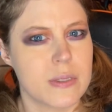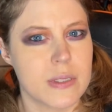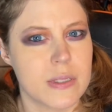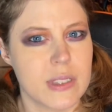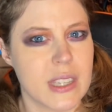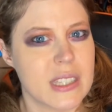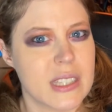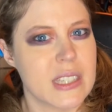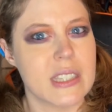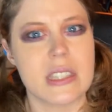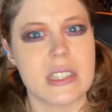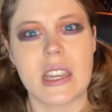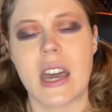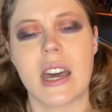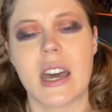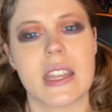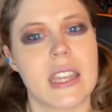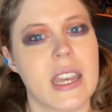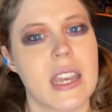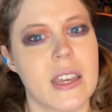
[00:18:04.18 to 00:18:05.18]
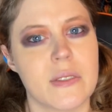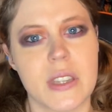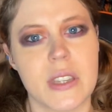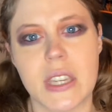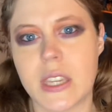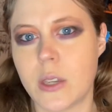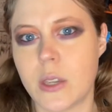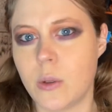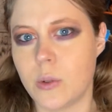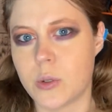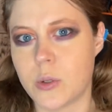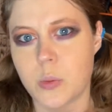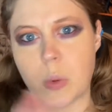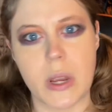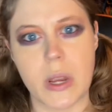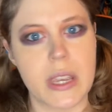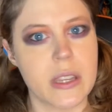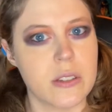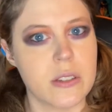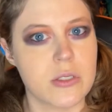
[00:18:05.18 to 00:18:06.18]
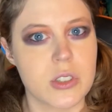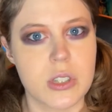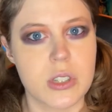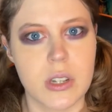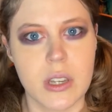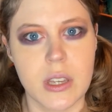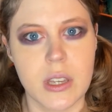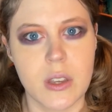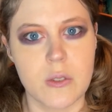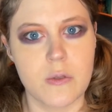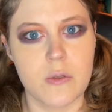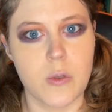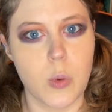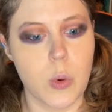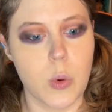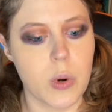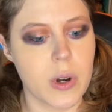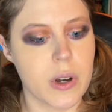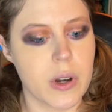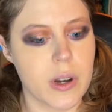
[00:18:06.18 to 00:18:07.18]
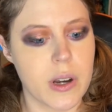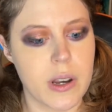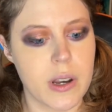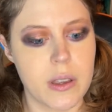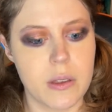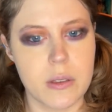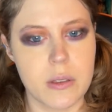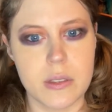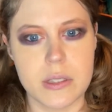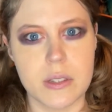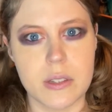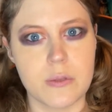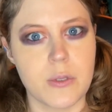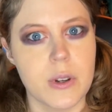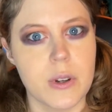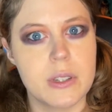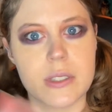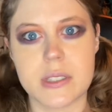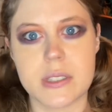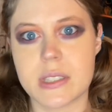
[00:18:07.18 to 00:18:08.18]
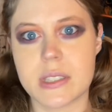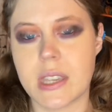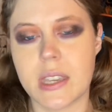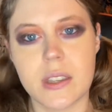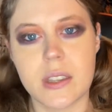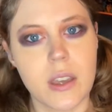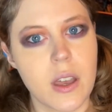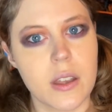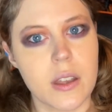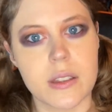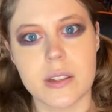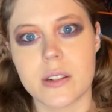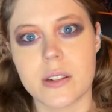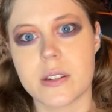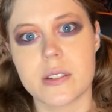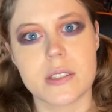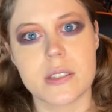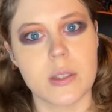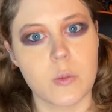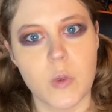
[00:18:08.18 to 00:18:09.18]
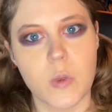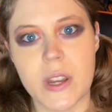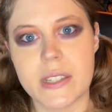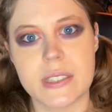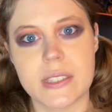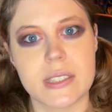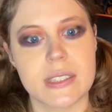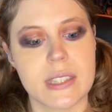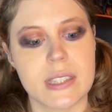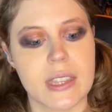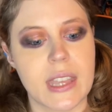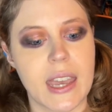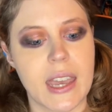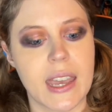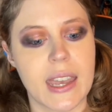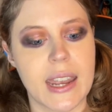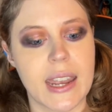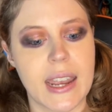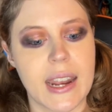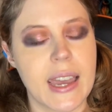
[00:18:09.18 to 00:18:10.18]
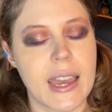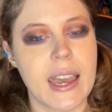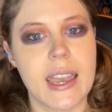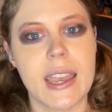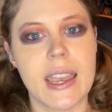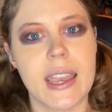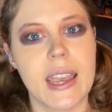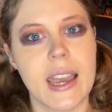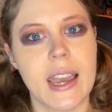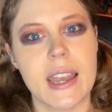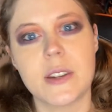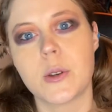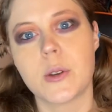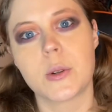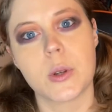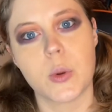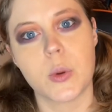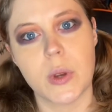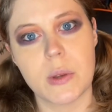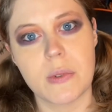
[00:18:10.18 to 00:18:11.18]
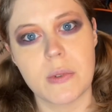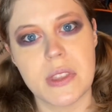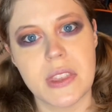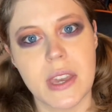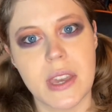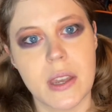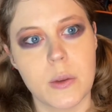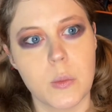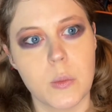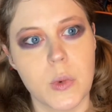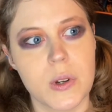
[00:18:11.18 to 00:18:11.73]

They did not have a huge range for different skin colors and races and that, and I don't agree with that.